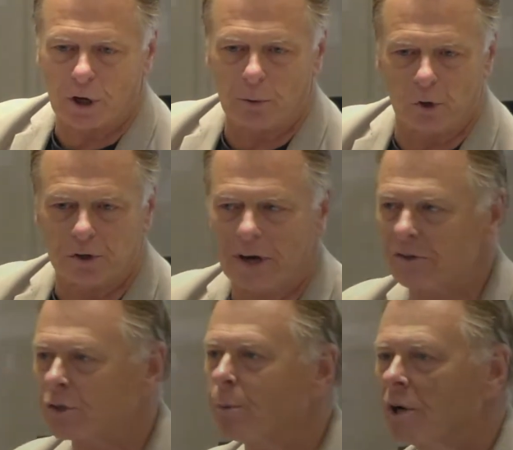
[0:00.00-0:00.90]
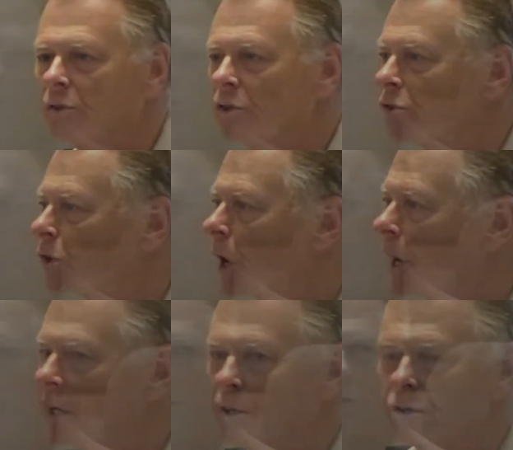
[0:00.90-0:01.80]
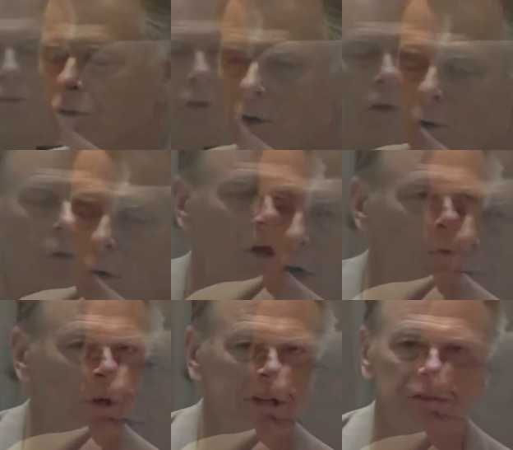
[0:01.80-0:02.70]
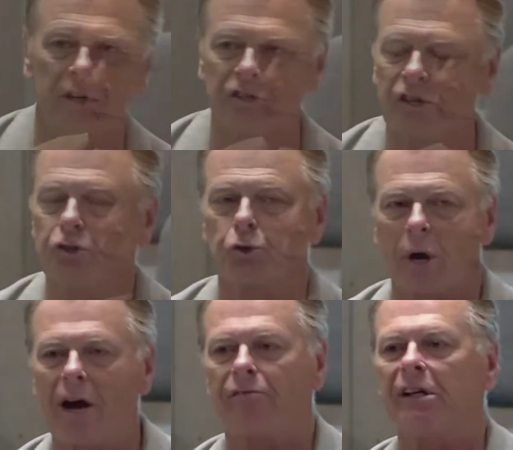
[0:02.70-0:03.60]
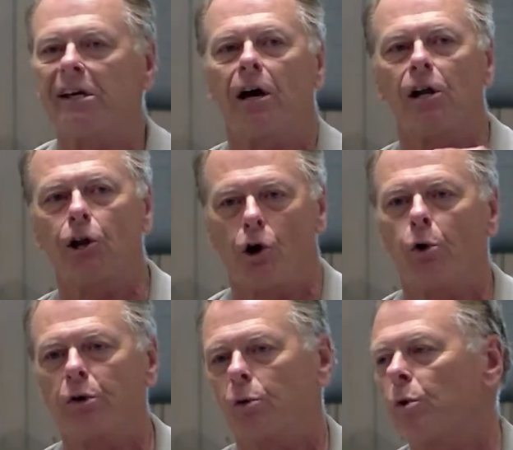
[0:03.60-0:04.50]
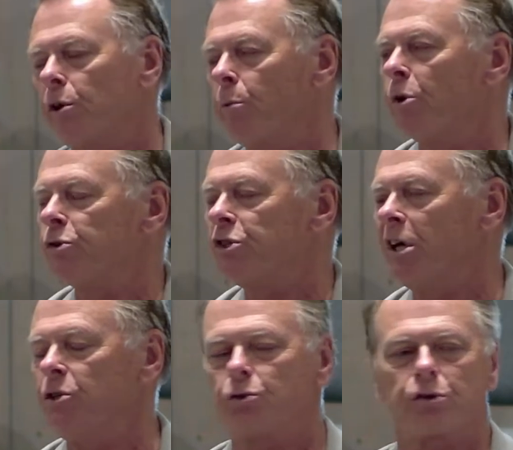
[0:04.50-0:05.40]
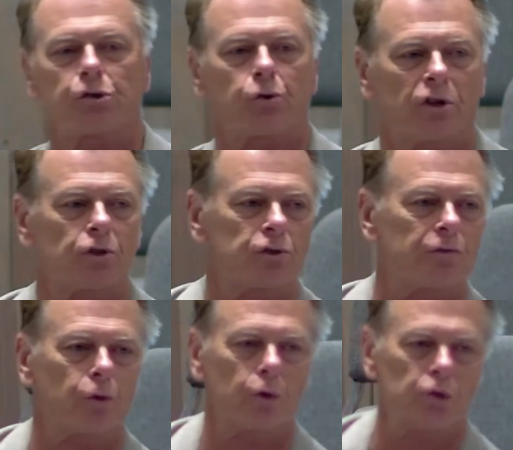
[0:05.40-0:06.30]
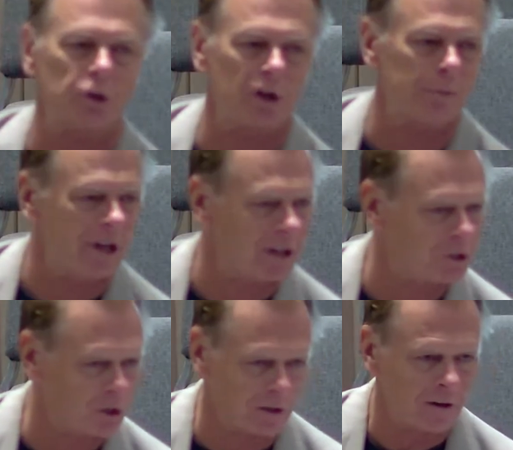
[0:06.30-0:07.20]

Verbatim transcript: I wonder how smart this guy is or, or what he thinks. He's traveling alone on one of the most dangerous stretches of road you can imagine.